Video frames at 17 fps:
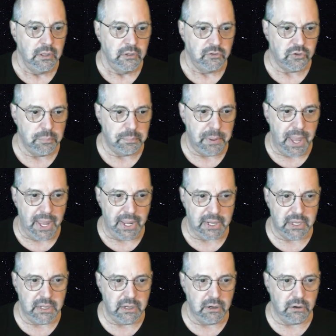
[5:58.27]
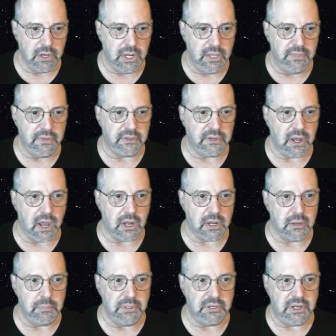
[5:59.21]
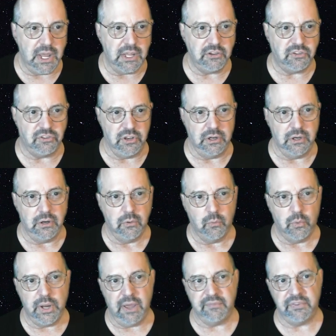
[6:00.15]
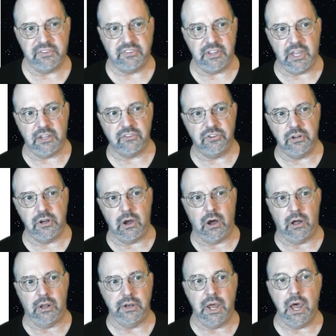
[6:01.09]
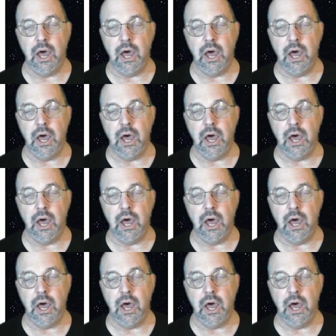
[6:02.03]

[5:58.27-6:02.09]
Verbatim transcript: So back here in the documentation, we have a section called